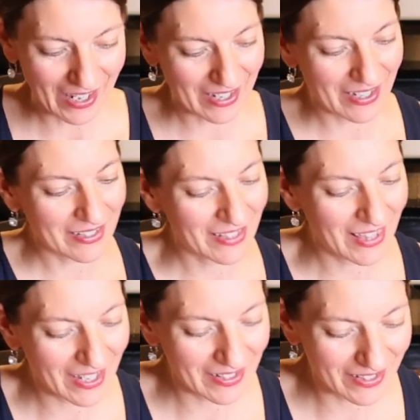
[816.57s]
I guess
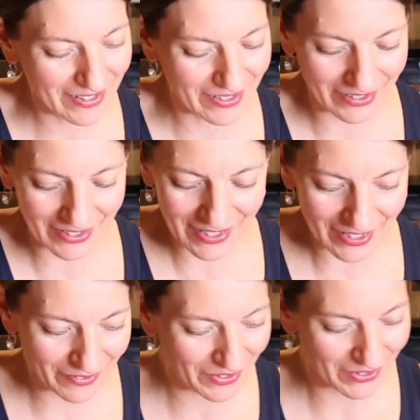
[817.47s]
that's good.
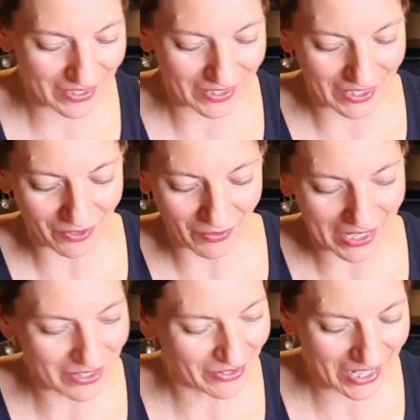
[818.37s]
If you need to get
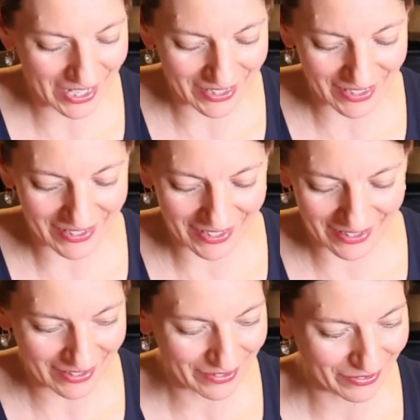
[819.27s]
away, you can easy
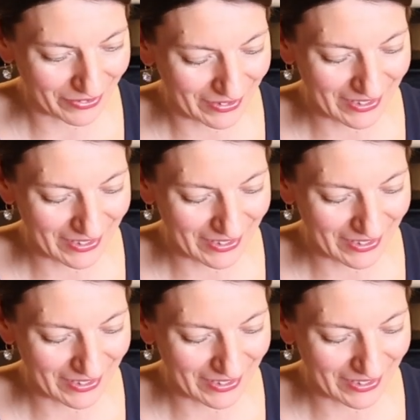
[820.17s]
enough.